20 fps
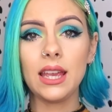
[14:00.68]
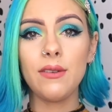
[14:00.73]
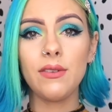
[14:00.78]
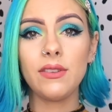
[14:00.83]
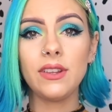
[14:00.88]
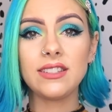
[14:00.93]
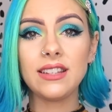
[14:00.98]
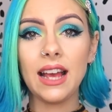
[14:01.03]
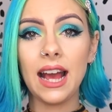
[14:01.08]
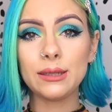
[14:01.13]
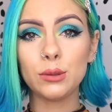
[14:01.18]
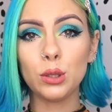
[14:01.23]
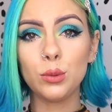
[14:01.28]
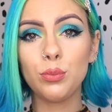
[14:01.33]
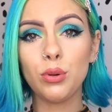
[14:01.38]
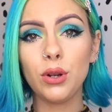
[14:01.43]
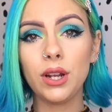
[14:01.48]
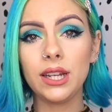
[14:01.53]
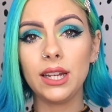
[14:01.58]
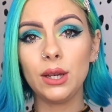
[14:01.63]
even this animal
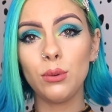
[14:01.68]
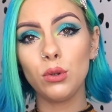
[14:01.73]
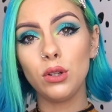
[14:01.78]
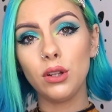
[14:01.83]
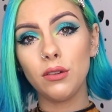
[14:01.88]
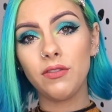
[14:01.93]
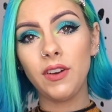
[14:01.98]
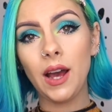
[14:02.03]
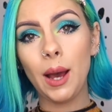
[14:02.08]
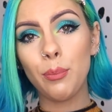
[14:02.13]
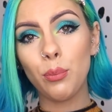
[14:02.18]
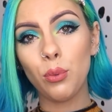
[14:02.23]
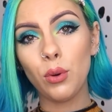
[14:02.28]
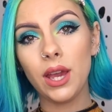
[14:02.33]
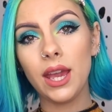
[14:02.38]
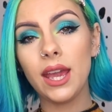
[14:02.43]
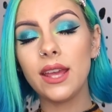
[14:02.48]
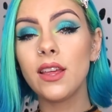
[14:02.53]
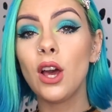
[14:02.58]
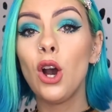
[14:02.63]
print it will look fab
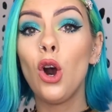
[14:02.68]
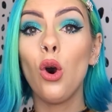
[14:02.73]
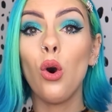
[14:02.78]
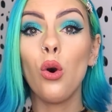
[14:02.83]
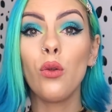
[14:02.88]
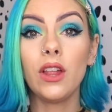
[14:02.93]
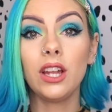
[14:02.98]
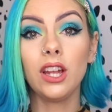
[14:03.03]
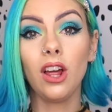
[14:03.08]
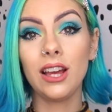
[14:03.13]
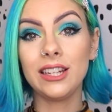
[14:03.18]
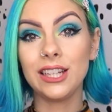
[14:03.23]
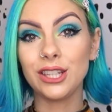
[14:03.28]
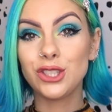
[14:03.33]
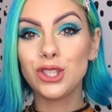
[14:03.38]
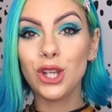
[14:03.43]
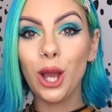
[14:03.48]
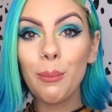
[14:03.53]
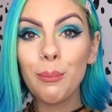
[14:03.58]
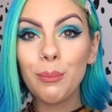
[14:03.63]
with, or the
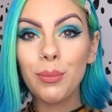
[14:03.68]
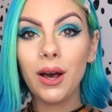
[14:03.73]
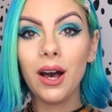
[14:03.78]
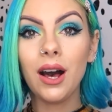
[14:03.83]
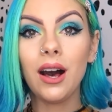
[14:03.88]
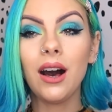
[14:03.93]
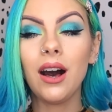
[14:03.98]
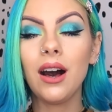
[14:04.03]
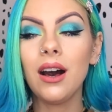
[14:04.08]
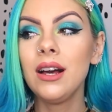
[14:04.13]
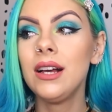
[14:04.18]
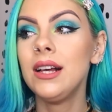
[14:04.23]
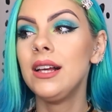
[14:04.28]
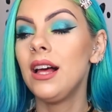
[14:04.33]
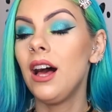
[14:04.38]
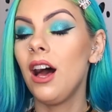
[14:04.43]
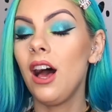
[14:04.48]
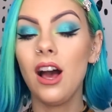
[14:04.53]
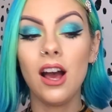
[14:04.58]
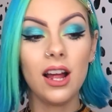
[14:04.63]
lilac jumper
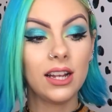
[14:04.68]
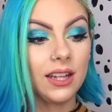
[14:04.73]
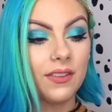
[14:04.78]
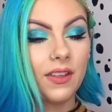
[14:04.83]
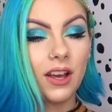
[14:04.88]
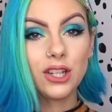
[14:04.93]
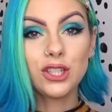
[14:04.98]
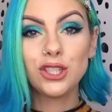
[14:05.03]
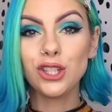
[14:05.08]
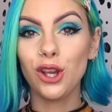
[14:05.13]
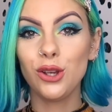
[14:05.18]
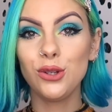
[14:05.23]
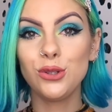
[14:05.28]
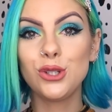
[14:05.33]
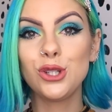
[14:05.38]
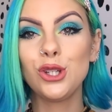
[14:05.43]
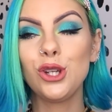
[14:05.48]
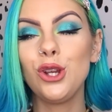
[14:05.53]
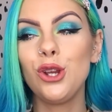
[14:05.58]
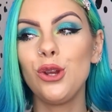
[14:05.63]
earlier that I
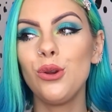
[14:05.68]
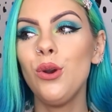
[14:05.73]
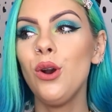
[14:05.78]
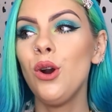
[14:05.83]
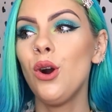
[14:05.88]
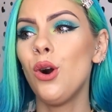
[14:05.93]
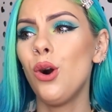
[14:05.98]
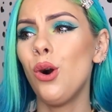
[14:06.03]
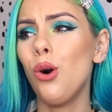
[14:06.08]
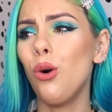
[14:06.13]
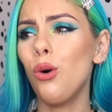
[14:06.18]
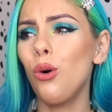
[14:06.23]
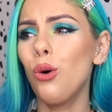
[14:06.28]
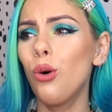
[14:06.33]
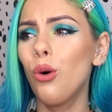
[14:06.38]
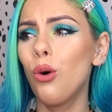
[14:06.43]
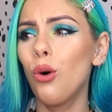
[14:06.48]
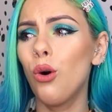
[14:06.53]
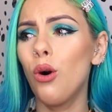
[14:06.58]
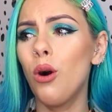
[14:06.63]
showed you,
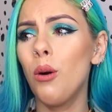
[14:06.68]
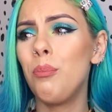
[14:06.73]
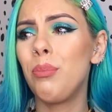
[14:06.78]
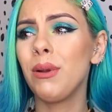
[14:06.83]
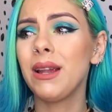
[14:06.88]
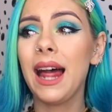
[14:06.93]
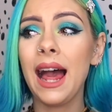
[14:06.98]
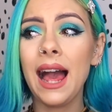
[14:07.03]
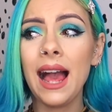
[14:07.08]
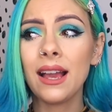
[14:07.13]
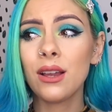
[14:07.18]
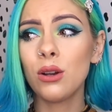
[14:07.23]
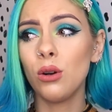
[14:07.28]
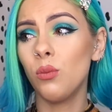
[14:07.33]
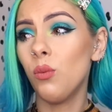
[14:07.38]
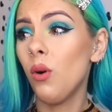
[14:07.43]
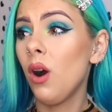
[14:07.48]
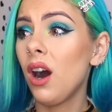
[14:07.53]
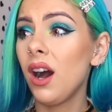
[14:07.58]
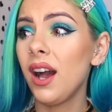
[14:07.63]
or black
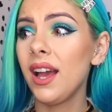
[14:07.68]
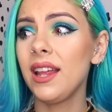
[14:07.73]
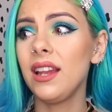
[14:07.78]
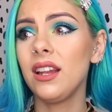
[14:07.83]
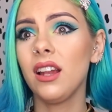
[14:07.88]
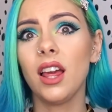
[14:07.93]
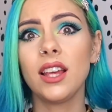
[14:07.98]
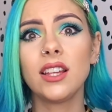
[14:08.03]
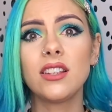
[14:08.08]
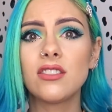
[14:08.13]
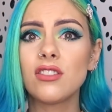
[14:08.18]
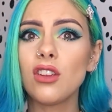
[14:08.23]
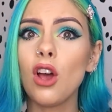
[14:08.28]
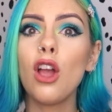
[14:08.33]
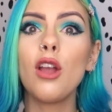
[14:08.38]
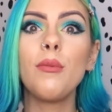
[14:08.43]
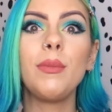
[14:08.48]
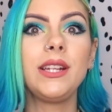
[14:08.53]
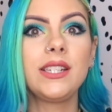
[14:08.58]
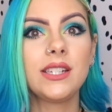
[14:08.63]
or white, like so
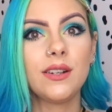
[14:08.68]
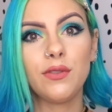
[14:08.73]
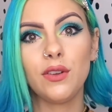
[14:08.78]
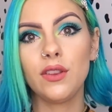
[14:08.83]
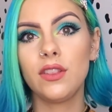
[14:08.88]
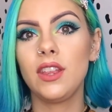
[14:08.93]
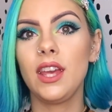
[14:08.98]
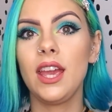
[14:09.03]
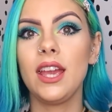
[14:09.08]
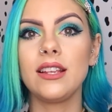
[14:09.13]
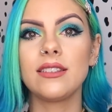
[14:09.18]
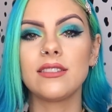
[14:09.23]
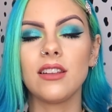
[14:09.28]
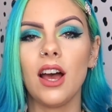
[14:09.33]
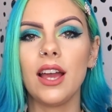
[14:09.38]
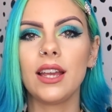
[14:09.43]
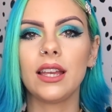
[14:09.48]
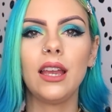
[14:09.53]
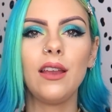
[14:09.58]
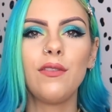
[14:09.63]
many different things.
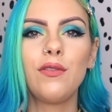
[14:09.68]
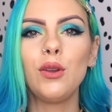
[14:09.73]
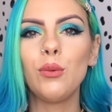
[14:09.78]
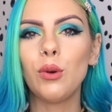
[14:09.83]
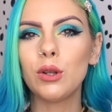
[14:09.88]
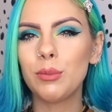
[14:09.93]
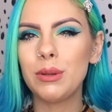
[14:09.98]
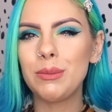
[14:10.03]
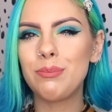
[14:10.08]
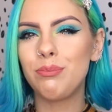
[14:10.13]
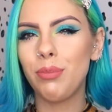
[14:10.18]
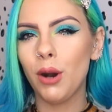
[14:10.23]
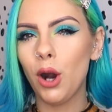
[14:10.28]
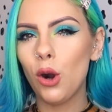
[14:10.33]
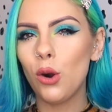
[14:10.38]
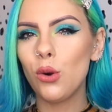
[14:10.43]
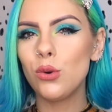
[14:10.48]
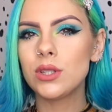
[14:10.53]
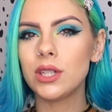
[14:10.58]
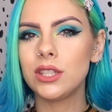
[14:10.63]
Like, if you want to be
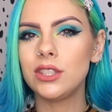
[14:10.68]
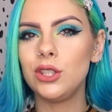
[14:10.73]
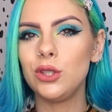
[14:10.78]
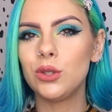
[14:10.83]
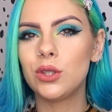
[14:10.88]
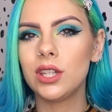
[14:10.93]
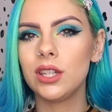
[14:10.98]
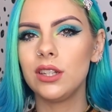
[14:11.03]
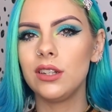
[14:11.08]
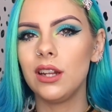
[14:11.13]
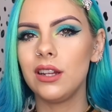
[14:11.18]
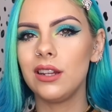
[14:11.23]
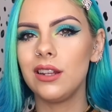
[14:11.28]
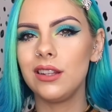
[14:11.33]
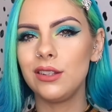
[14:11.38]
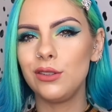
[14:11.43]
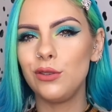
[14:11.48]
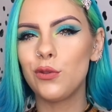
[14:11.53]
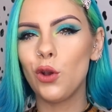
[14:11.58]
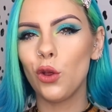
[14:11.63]
bold and you can,
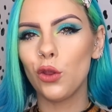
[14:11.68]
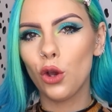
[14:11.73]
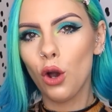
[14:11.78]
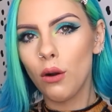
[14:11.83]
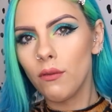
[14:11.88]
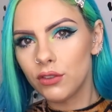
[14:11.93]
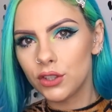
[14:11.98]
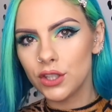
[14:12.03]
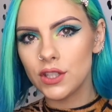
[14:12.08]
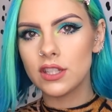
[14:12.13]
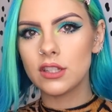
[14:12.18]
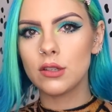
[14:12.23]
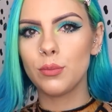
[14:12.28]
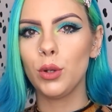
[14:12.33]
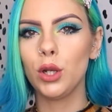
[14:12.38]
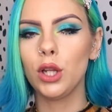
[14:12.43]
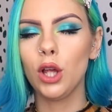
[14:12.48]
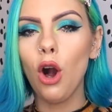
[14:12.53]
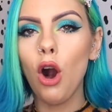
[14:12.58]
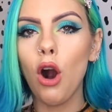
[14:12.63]
and you've got the confidence to
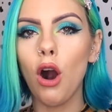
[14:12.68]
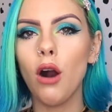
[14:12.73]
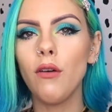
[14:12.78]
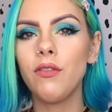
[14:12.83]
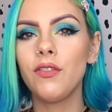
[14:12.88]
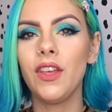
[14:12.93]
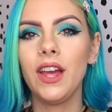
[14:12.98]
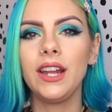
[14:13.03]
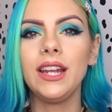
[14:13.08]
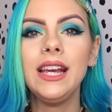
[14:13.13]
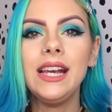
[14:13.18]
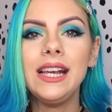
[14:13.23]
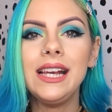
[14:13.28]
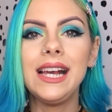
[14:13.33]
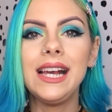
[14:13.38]
put it off, then